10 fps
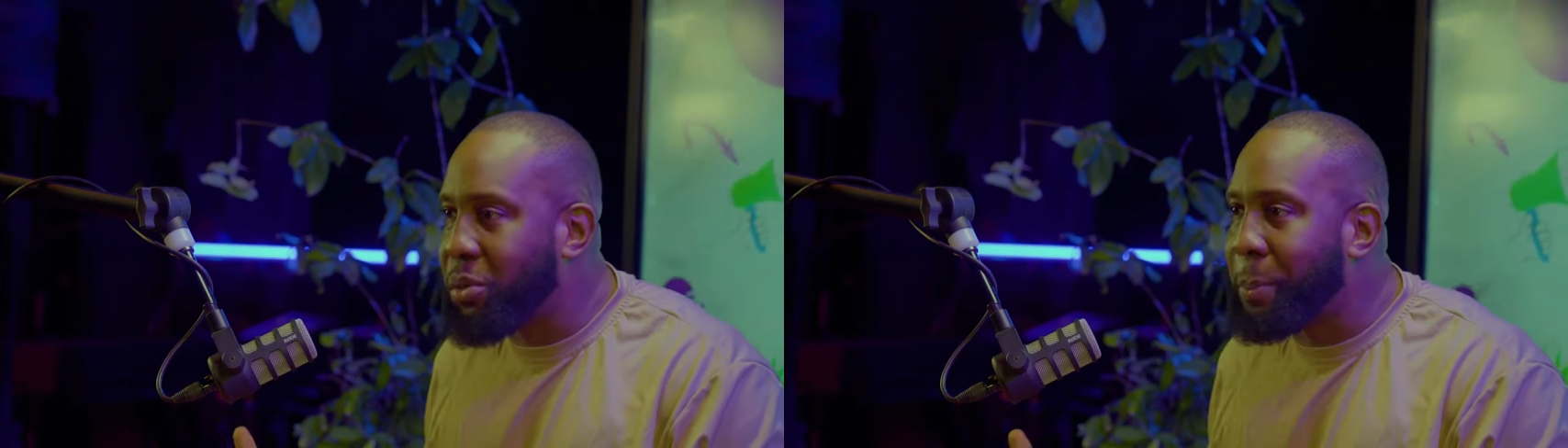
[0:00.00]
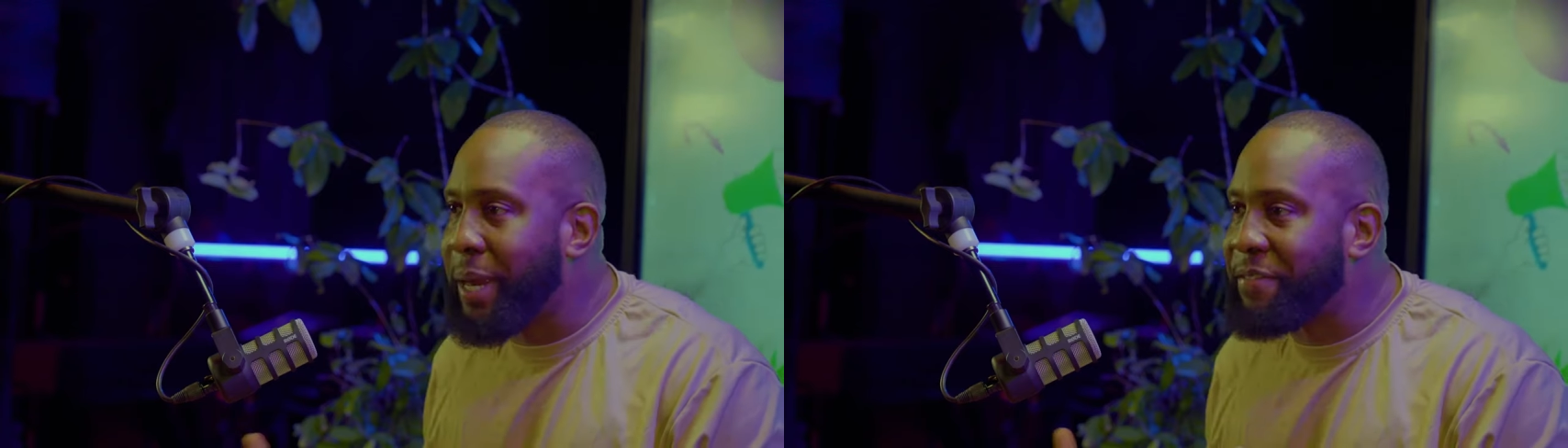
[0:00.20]

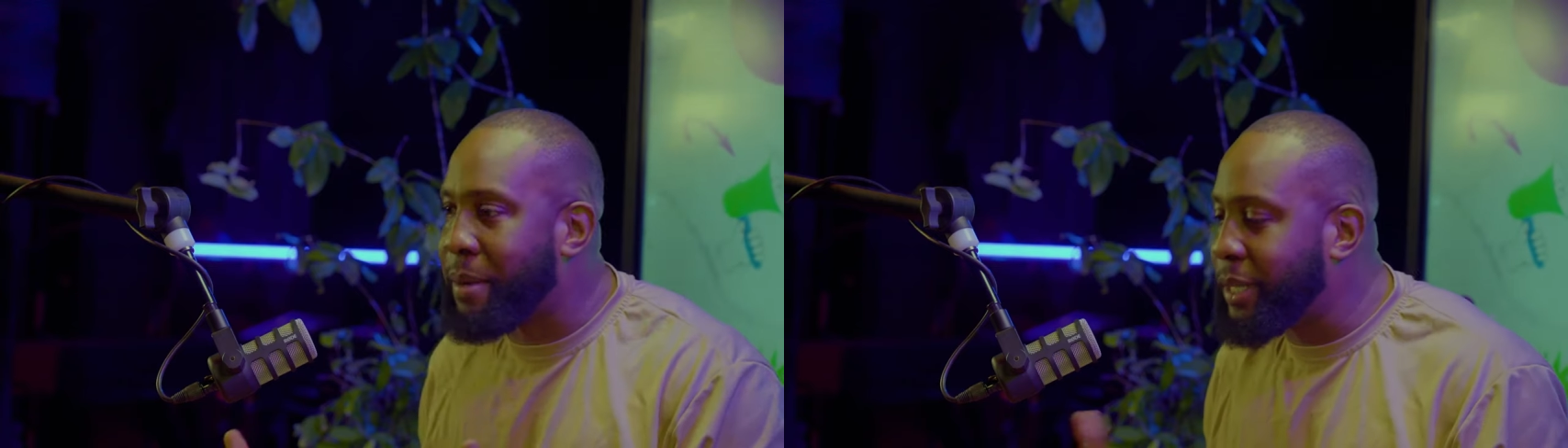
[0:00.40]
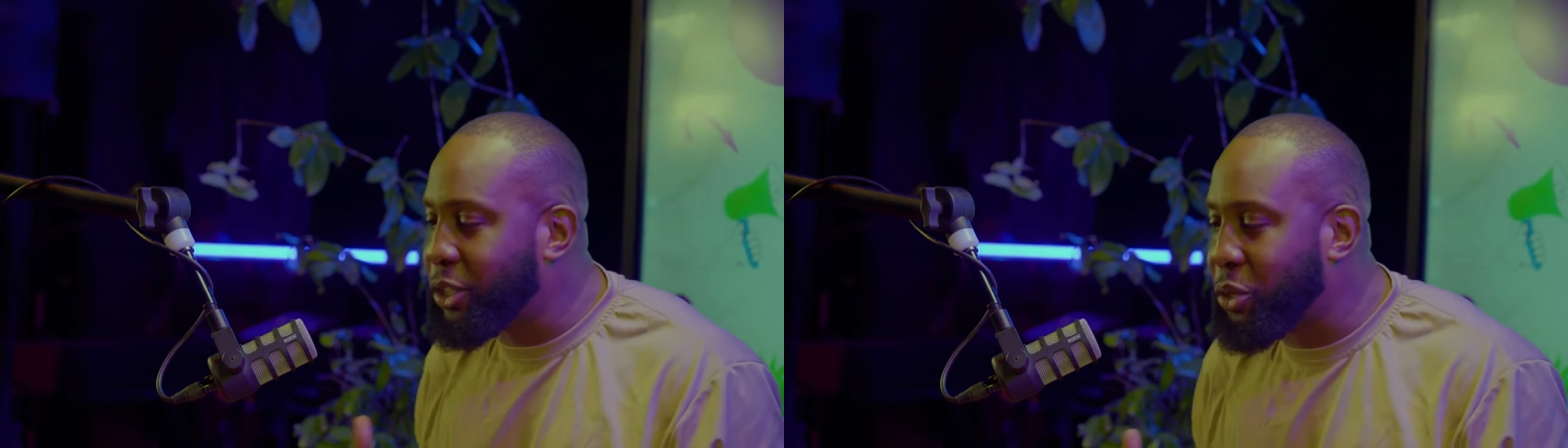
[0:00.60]
But if
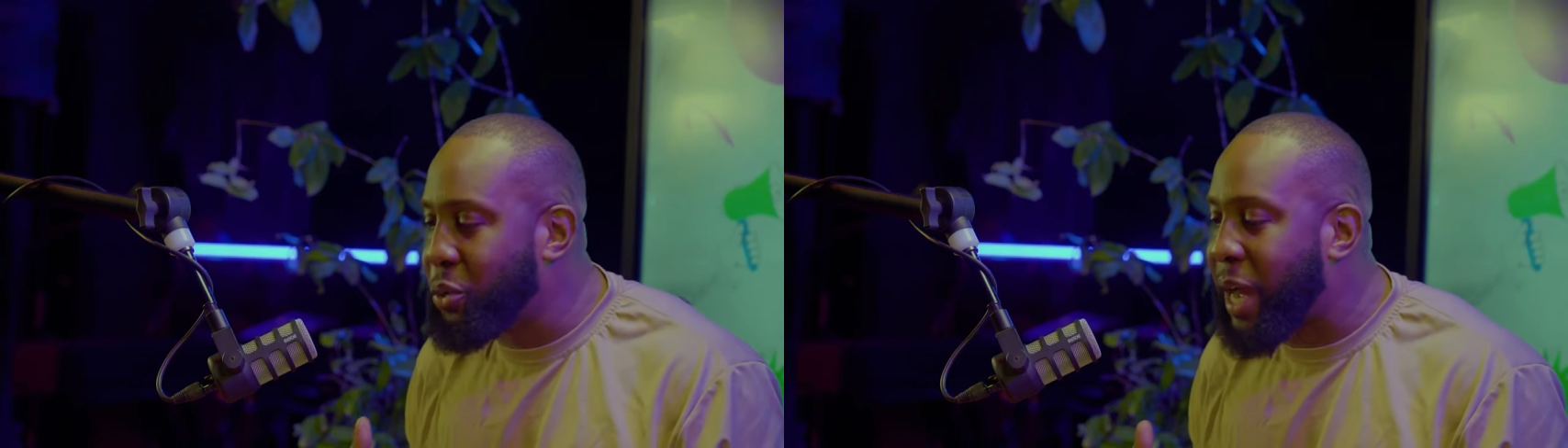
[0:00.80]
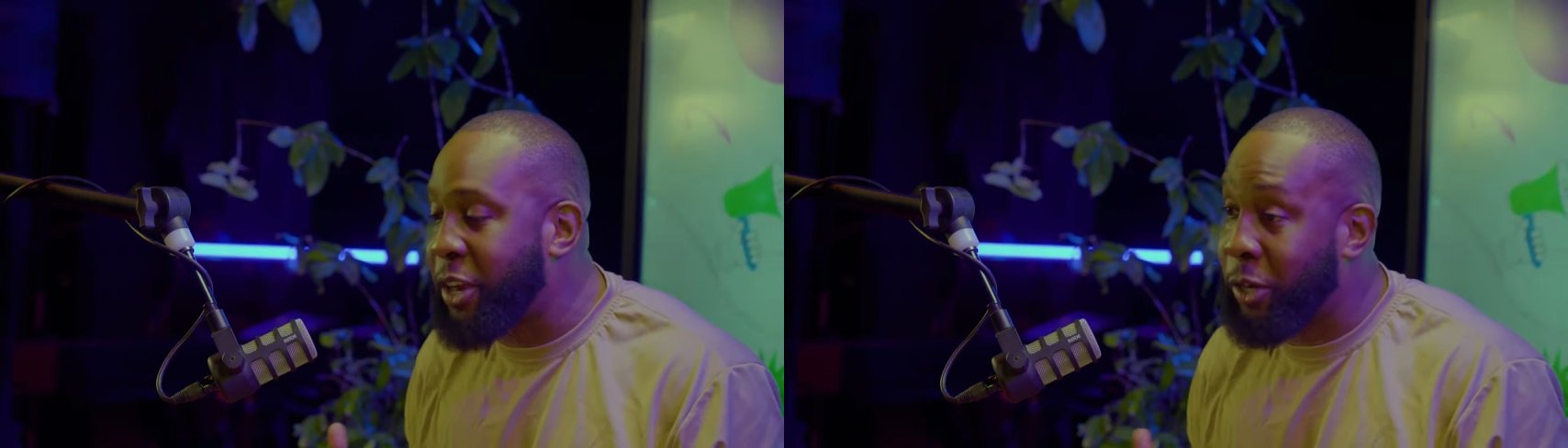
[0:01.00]
I'm into
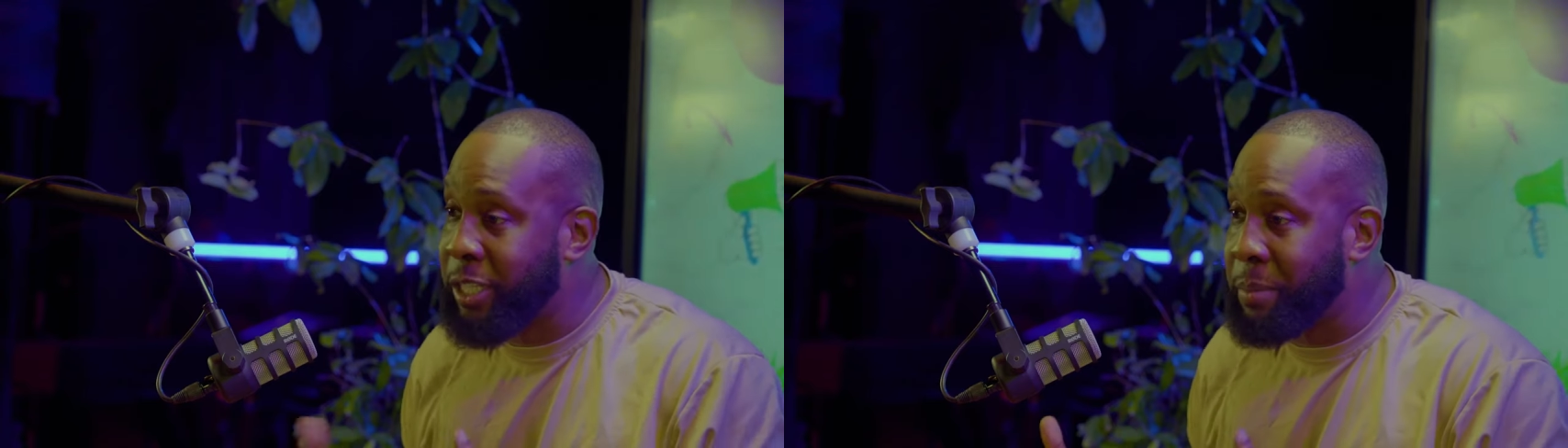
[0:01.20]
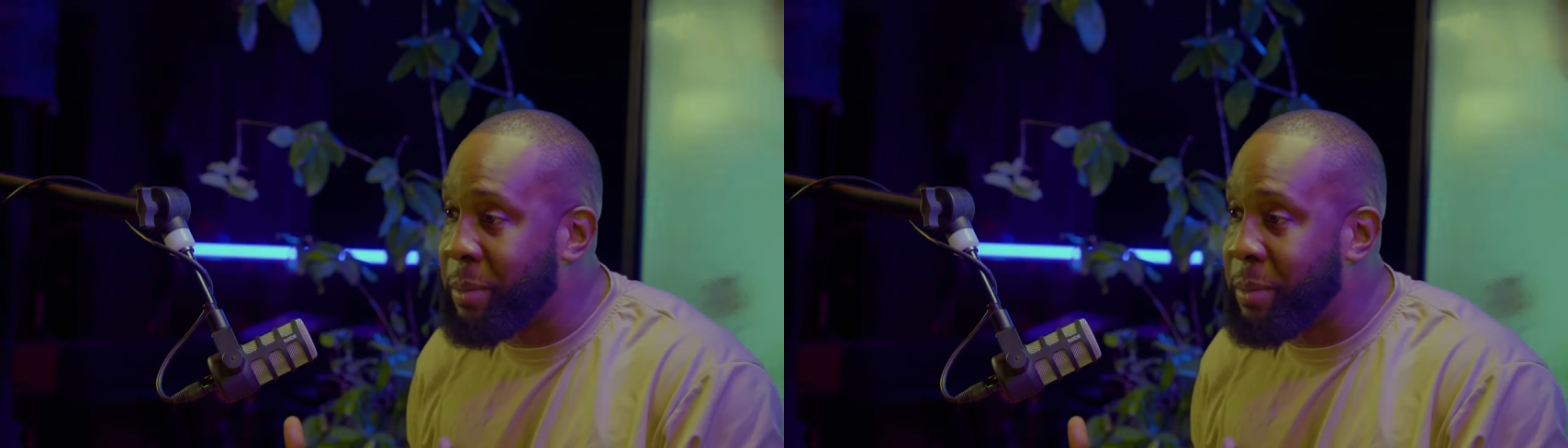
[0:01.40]
you and you're into me,